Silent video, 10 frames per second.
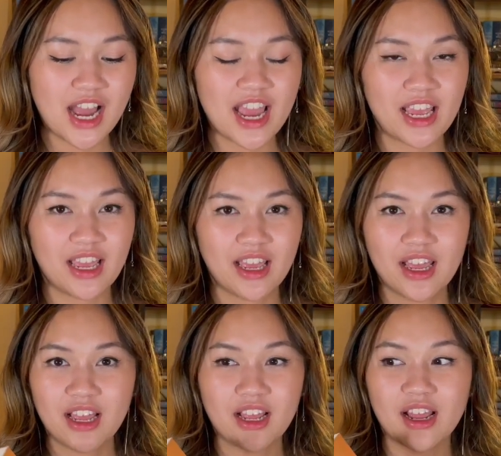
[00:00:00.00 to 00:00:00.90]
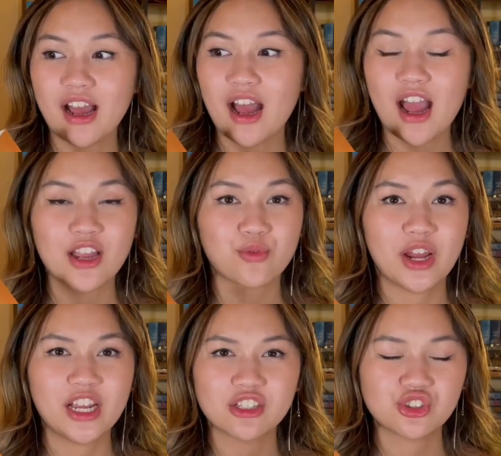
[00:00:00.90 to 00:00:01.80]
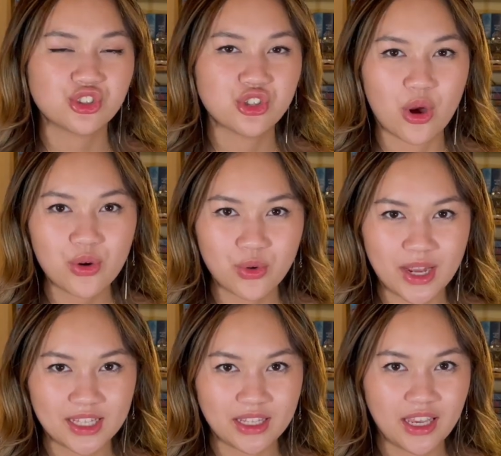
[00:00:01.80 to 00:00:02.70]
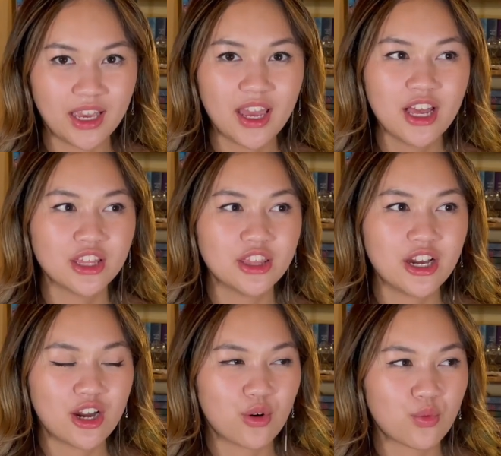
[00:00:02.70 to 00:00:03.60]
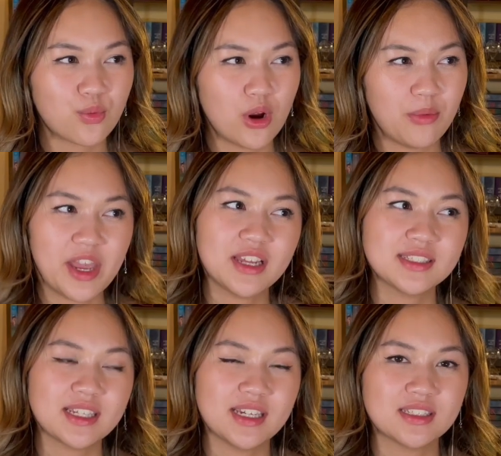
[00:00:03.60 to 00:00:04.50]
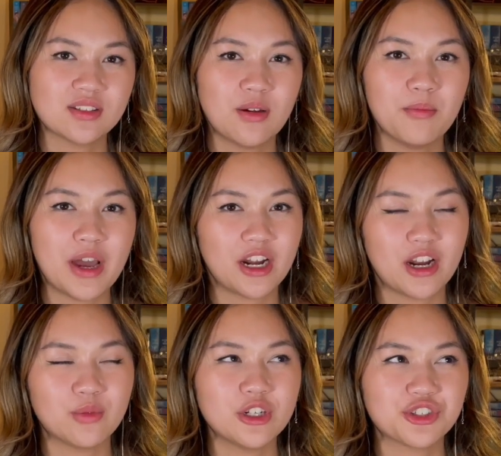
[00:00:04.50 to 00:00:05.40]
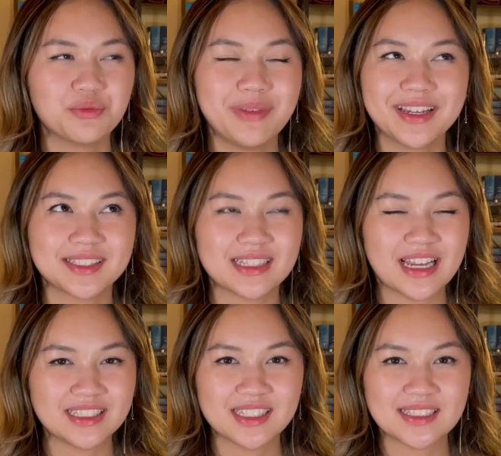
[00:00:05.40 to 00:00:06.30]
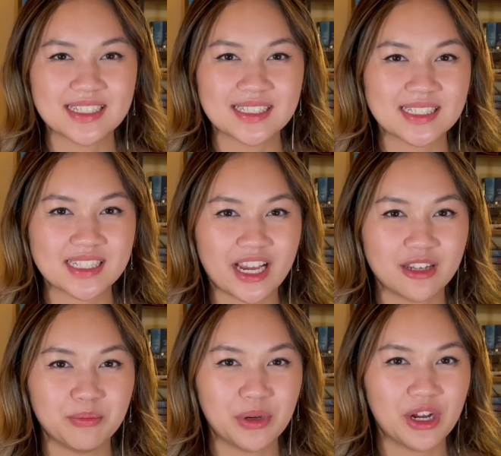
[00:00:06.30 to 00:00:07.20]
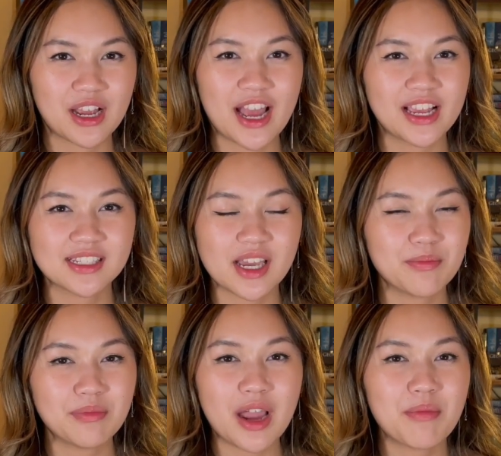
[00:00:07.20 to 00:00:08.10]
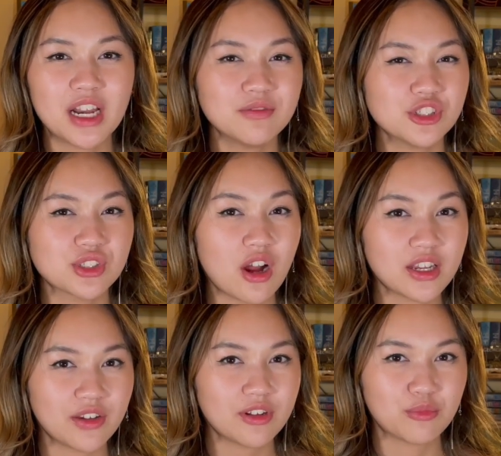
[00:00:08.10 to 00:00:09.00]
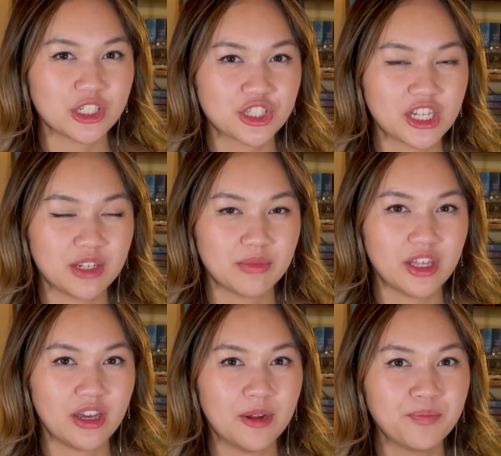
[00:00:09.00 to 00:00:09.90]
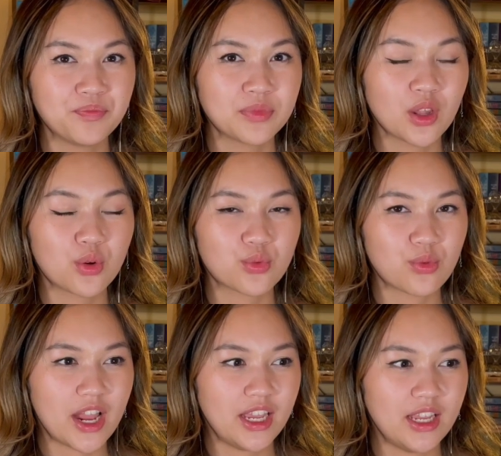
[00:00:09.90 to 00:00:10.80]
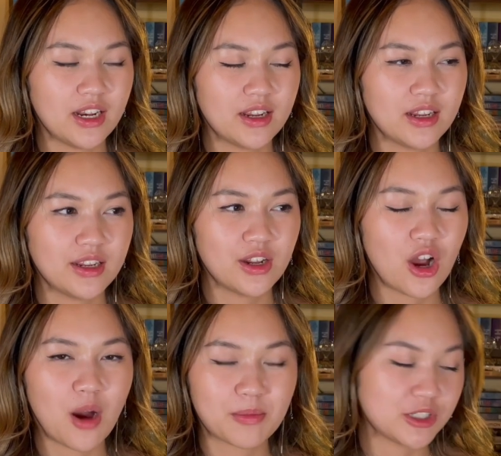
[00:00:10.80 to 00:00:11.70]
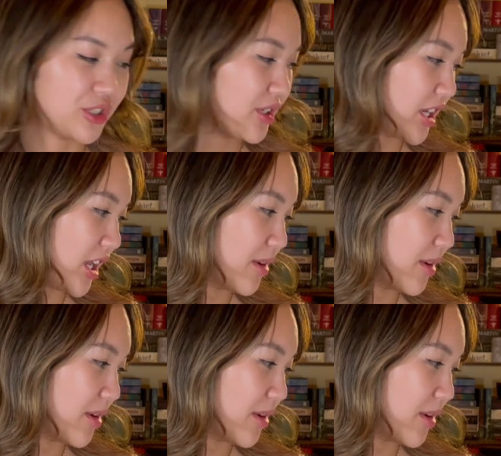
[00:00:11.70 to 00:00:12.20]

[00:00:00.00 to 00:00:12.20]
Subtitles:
I read it so quickly. The romance is better, which makes sense since it's the second book. I guess I might have just not given Bridge Kingdom the right opportunity.